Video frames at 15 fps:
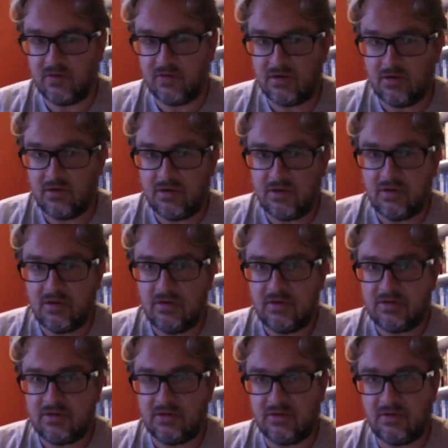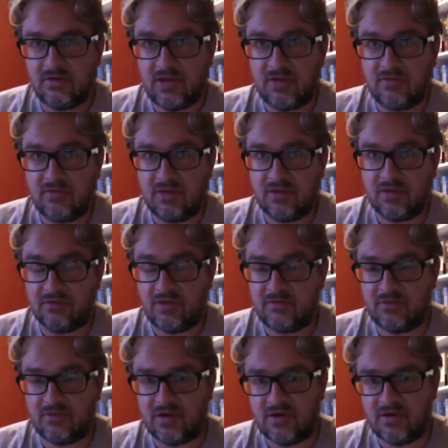So if they have another referendum,
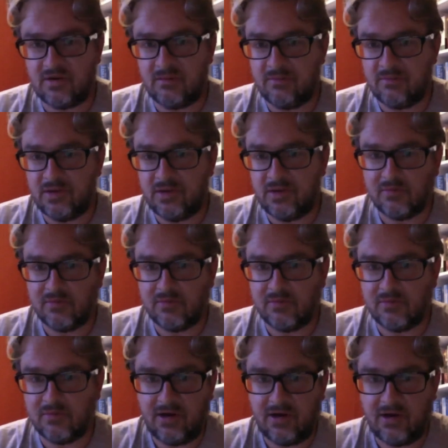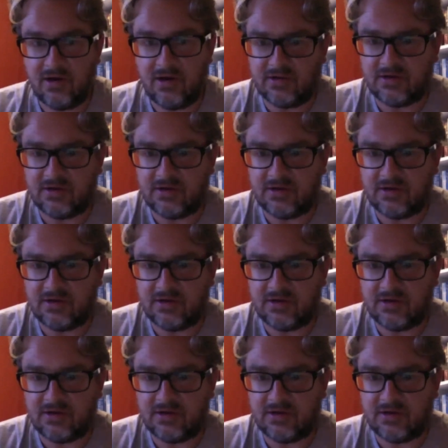people might recognise that,